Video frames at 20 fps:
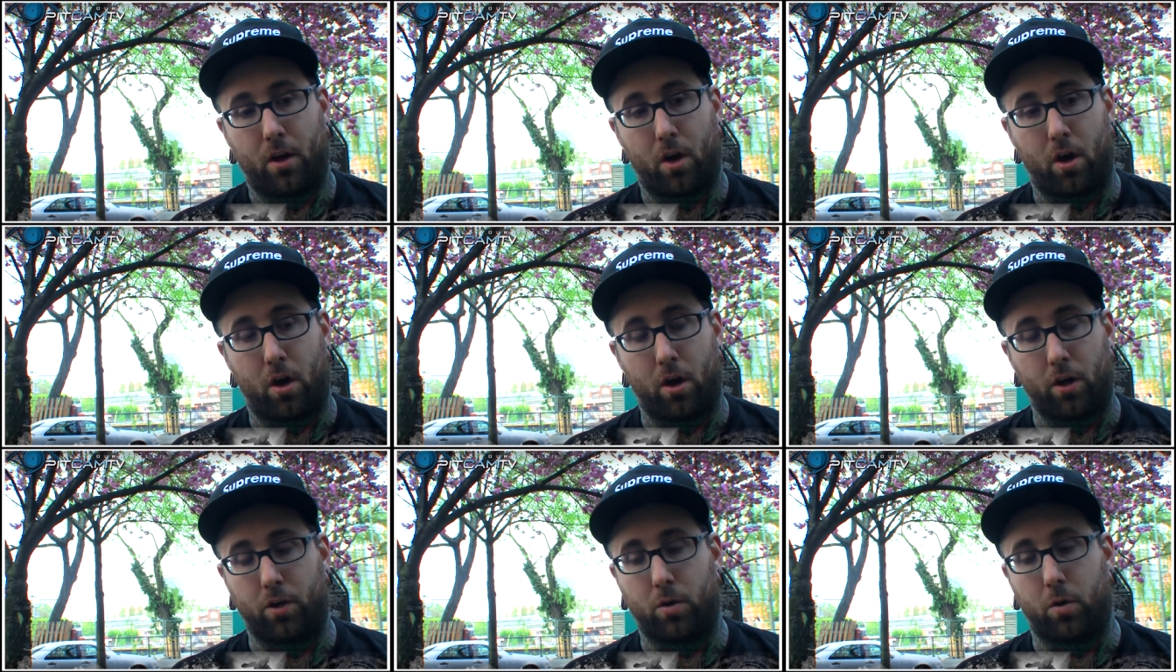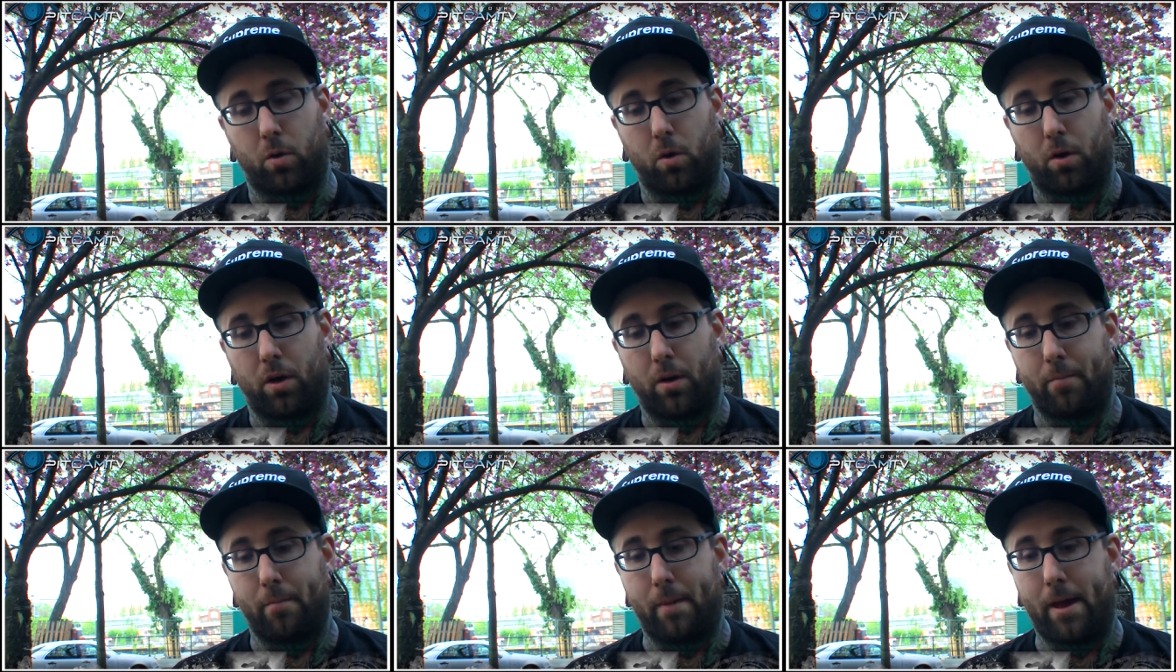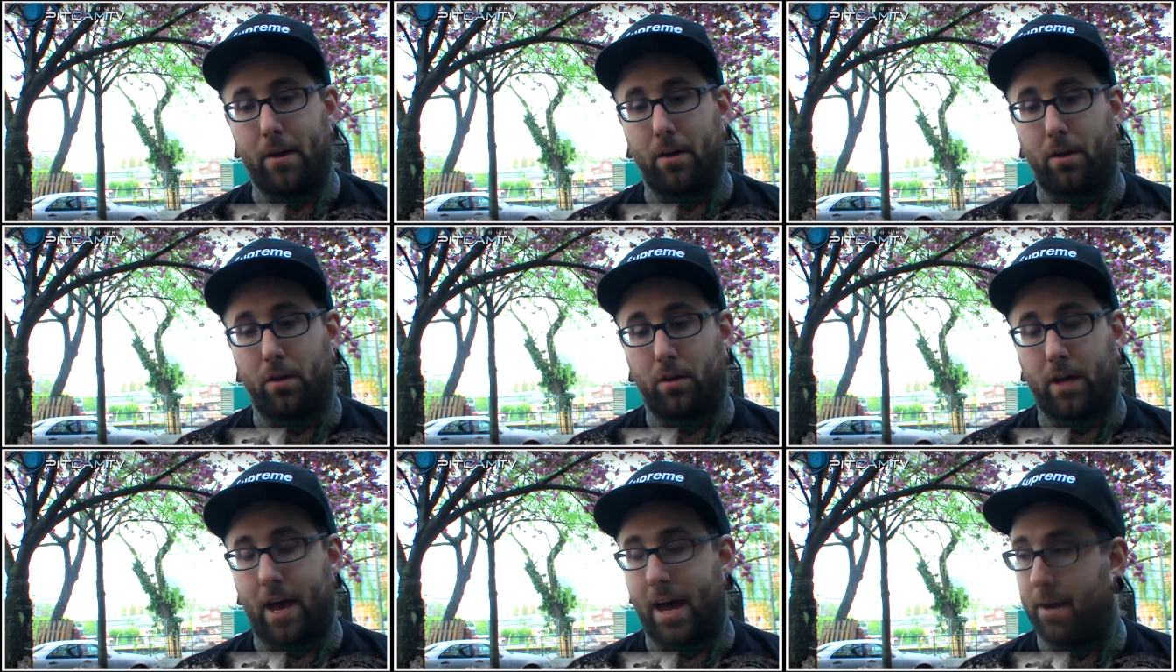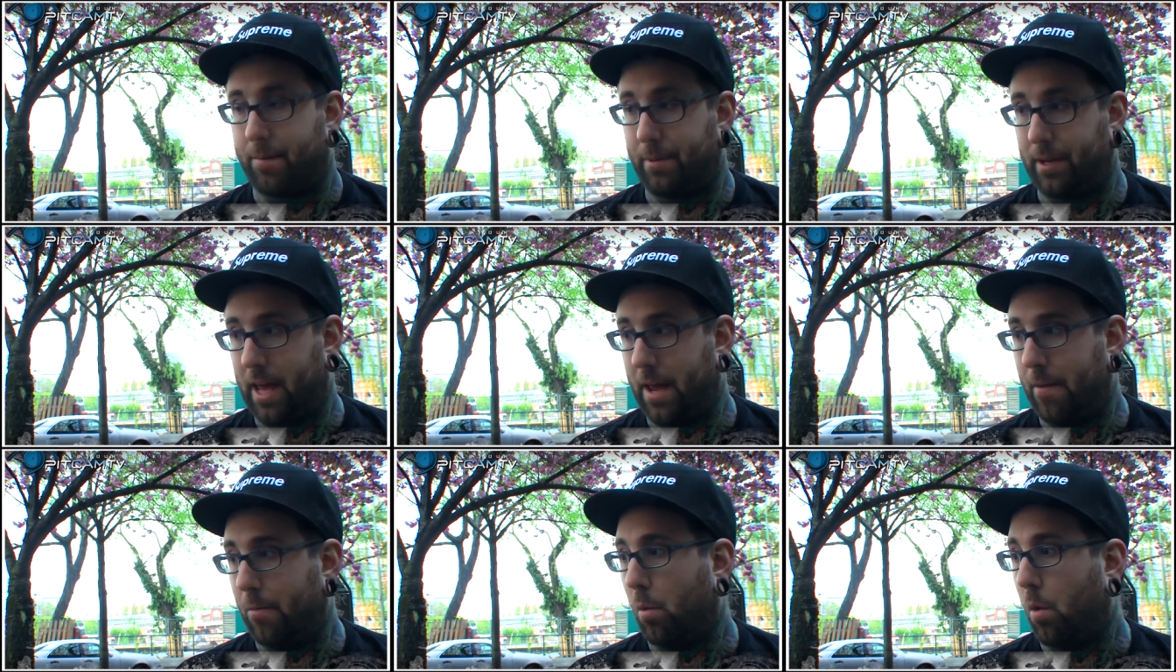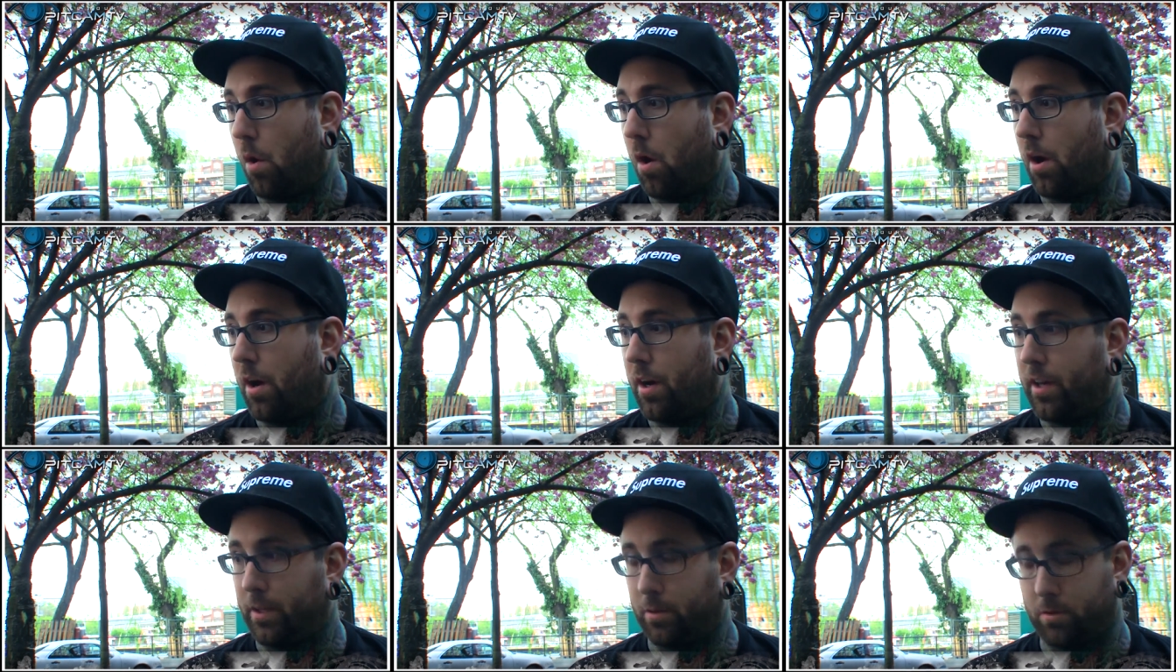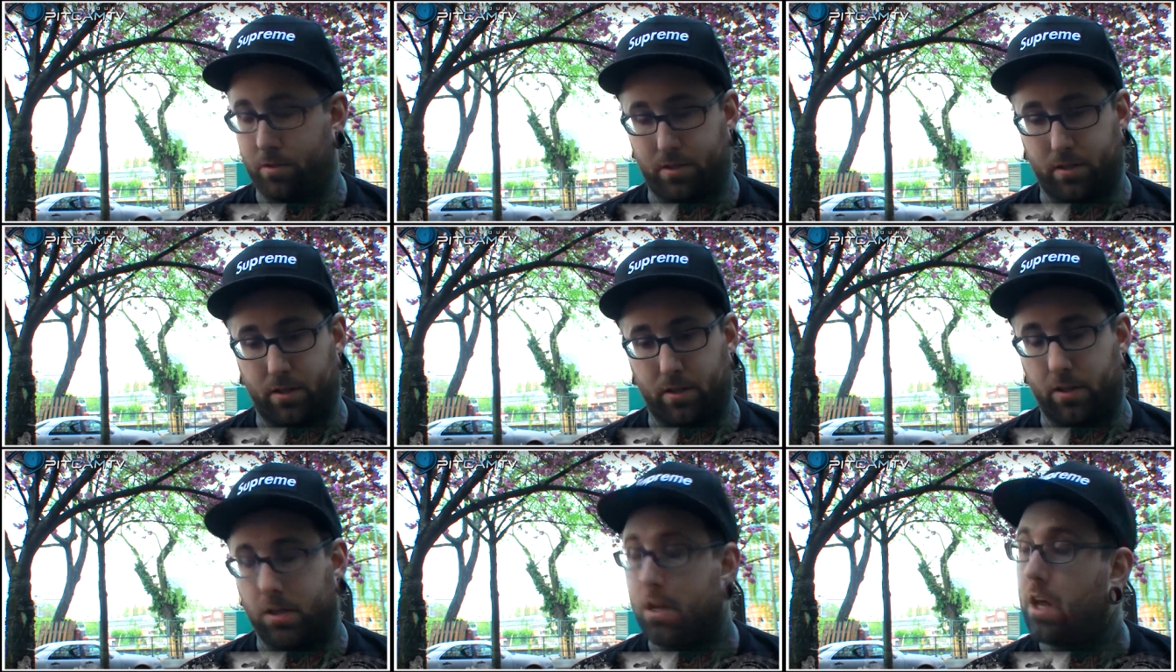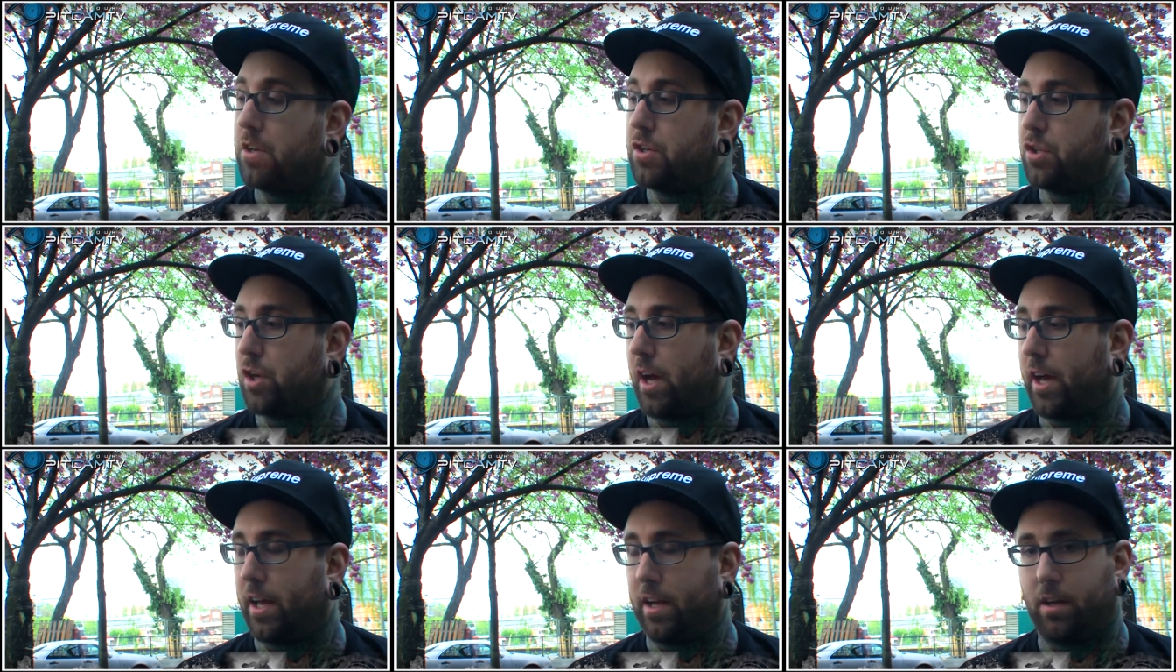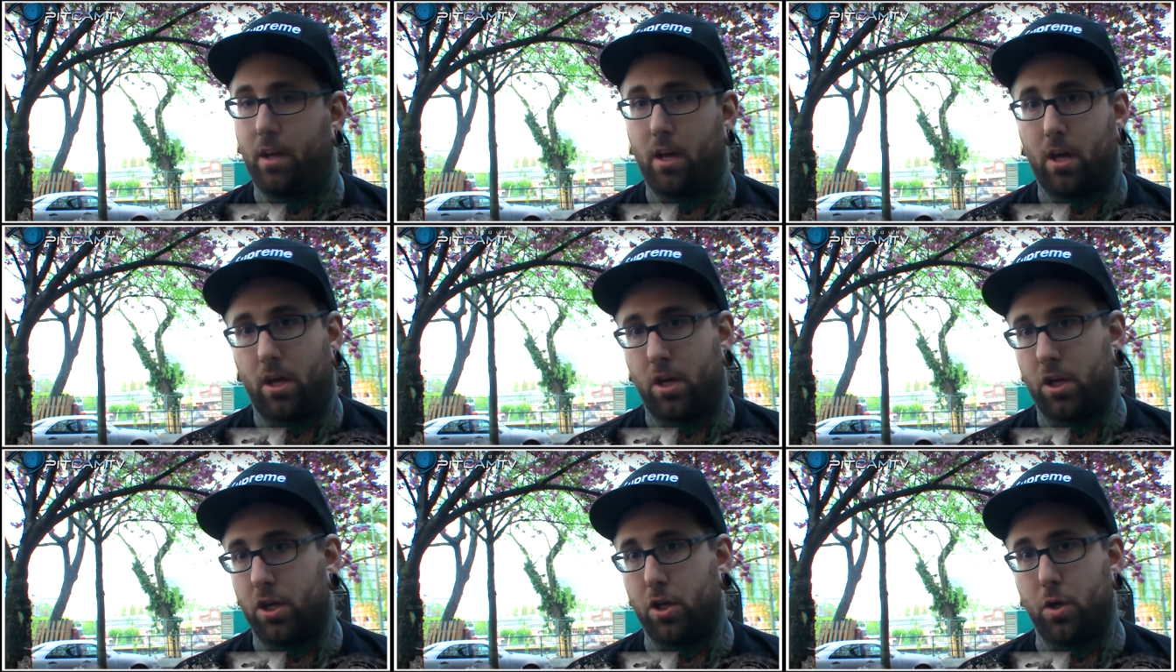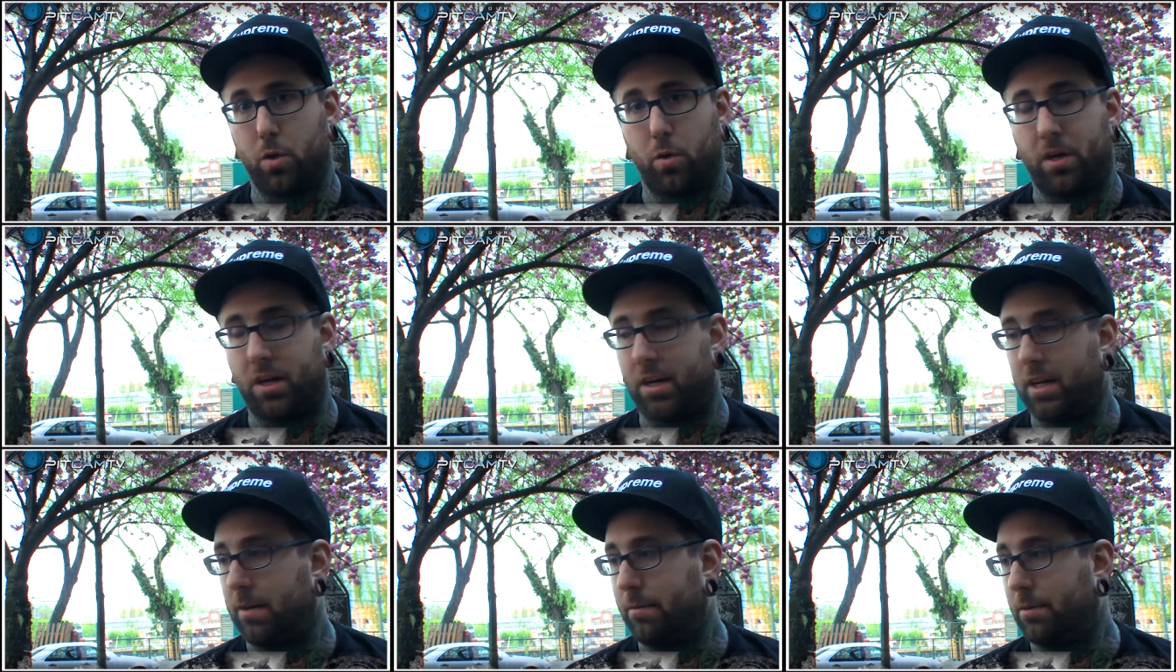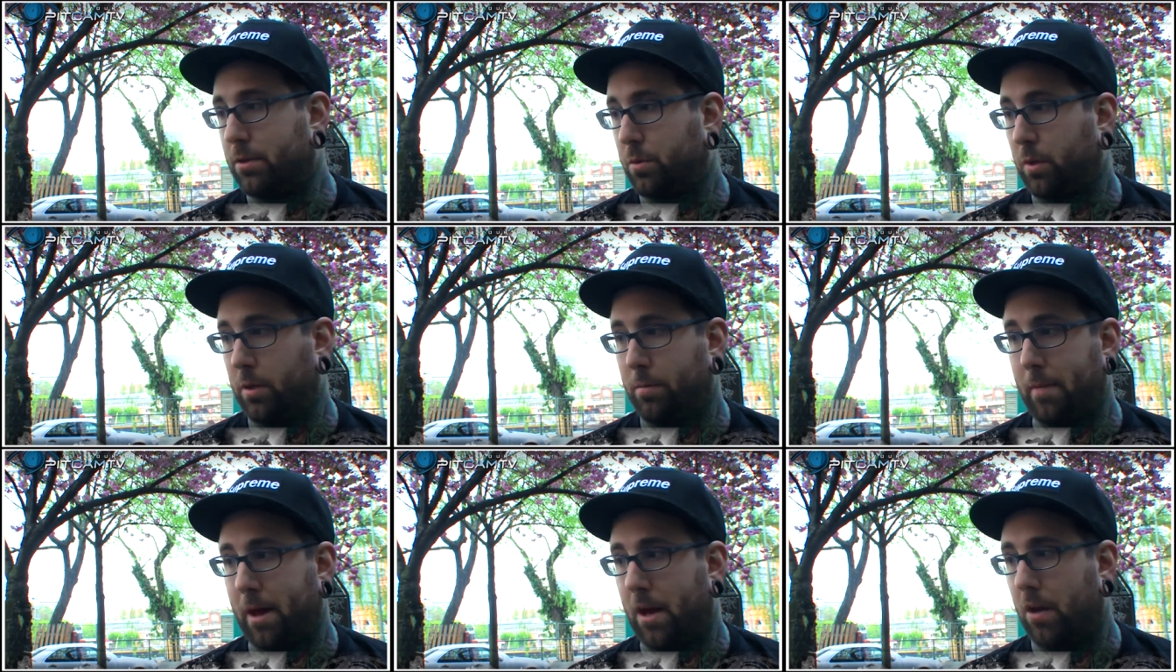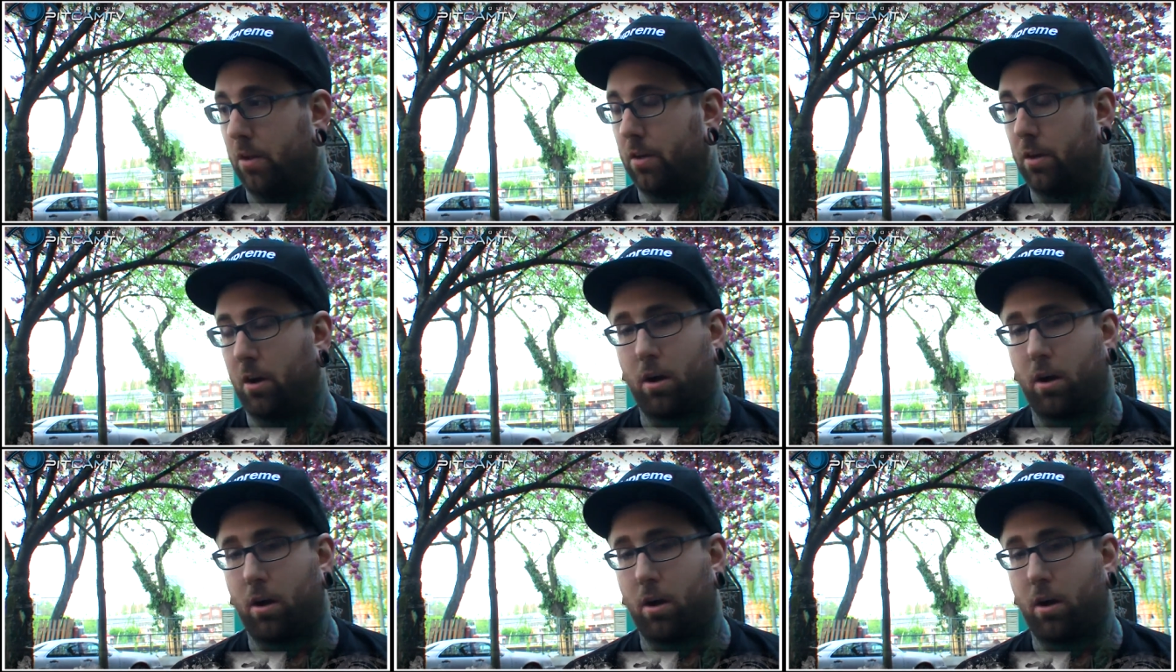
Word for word: hardcore and metal kind of became one, and there was a giant unity between metal and